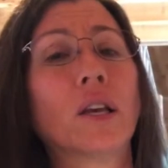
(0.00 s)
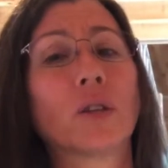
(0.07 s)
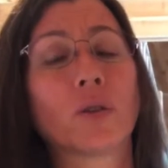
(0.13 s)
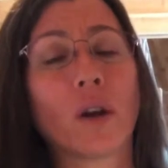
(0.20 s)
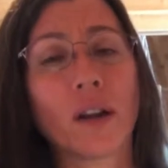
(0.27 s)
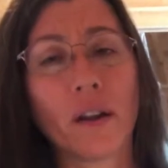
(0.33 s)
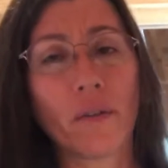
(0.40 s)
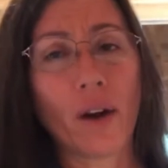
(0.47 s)
So
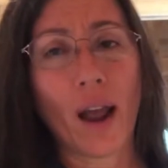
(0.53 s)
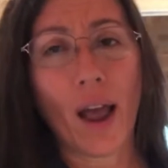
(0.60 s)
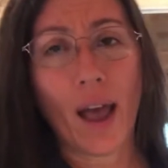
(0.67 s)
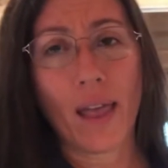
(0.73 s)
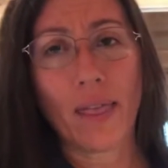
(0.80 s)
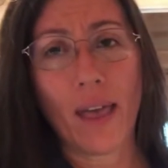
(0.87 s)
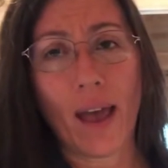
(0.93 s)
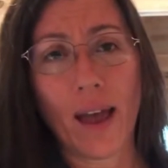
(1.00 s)
I never
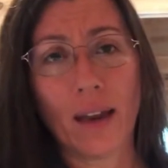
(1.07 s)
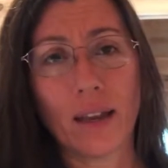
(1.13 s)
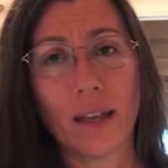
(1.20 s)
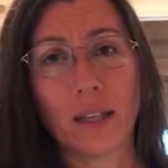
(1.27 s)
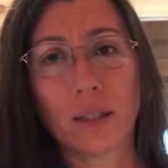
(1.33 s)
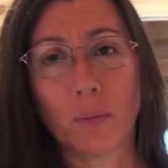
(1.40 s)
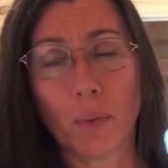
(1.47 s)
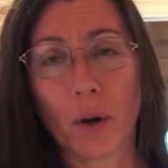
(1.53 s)
had that
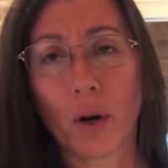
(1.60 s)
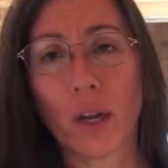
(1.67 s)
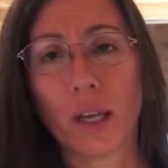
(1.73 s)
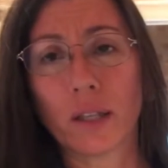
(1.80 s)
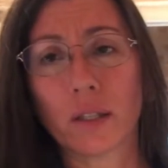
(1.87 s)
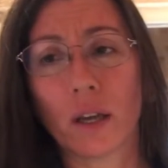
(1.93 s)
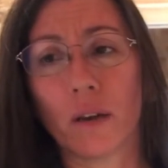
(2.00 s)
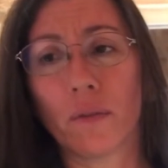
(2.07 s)

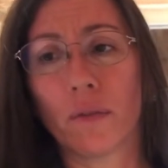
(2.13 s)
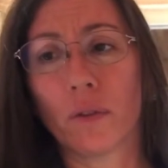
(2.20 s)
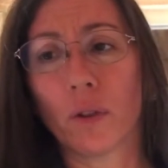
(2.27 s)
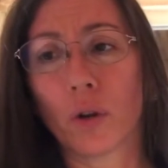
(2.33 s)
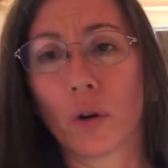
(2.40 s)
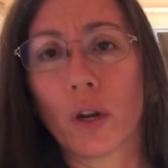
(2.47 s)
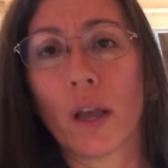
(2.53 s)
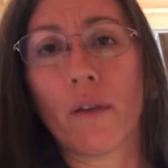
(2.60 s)
experience of
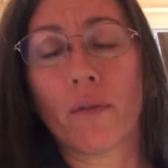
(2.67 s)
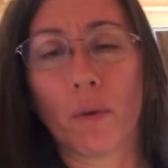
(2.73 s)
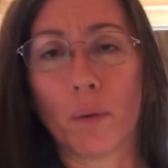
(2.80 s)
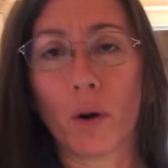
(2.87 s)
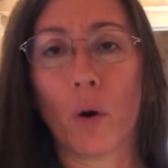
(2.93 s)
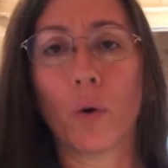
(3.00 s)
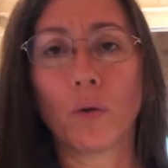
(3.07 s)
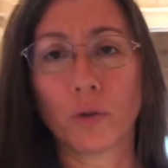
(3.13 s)
learning from
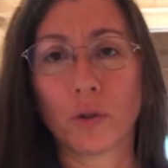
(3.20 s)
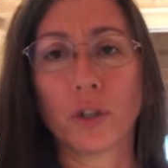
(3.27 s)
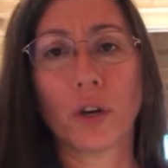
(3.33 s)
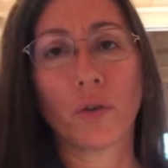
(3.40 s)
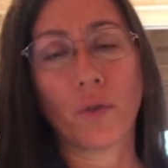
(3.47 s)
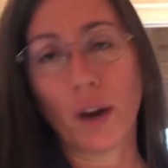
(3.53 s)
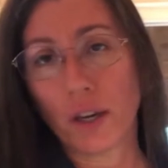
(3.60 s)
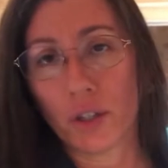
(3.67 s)
an older
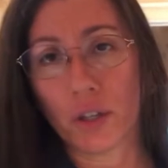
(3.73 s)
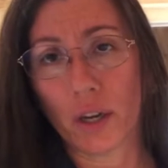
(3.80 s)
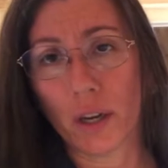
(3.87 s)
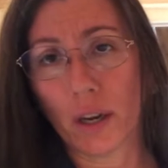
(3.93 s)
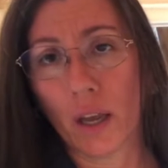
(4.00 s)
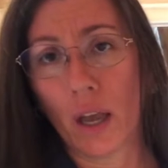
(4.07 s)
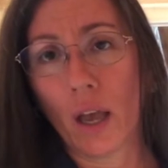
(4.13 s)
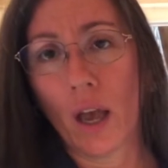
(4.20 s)

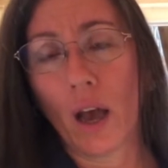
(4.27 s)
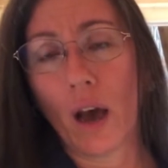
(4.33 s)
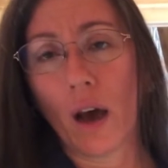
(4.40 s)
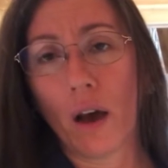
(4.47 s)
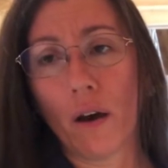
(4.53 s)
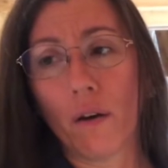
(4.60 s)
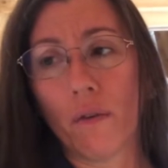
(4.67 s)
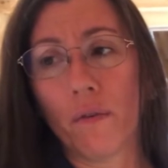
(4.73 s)
generation
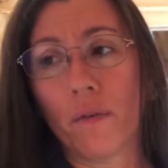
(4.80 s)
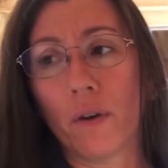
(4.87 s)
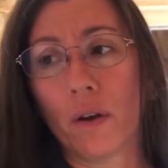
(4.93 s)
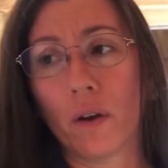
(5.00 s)
of,